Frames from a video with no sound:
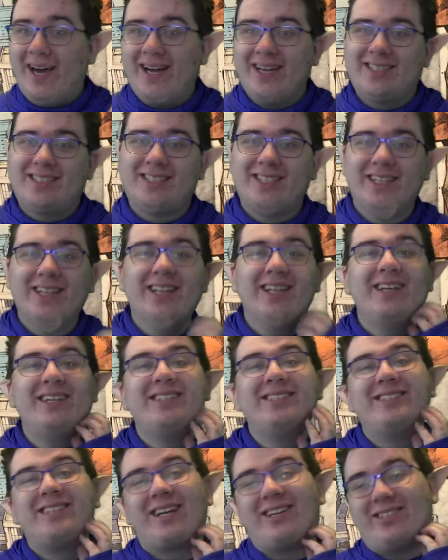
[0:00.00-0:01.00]
actually
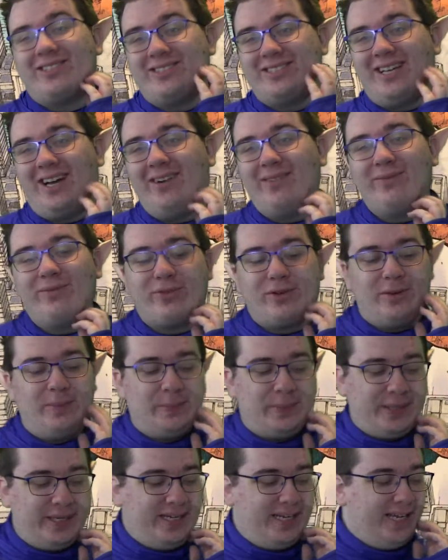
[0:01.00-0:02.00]
settle down for a
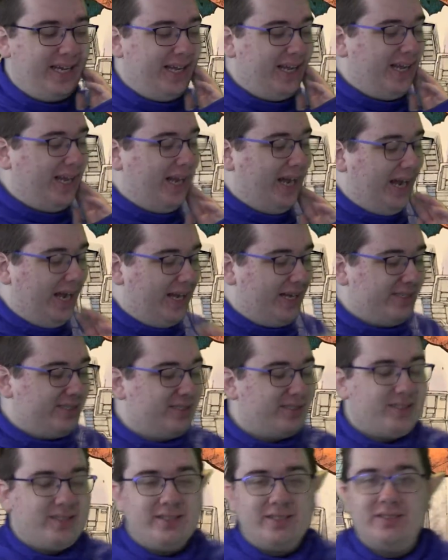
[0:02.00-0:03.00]
bit
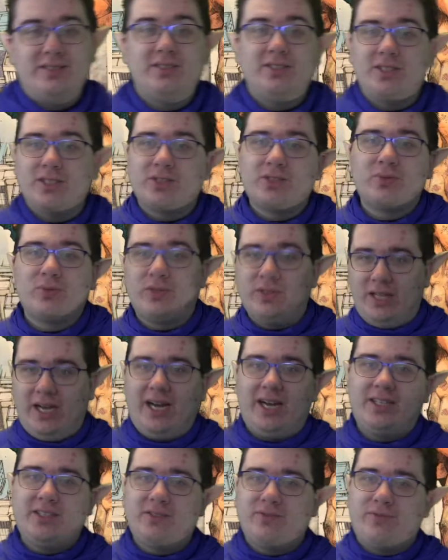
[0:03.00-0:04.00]
and just
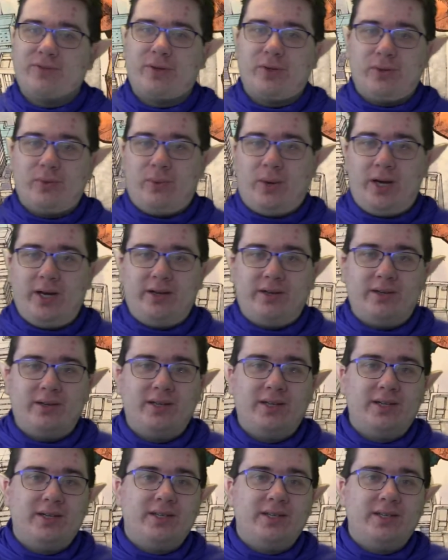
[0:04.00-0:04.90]
relax for a while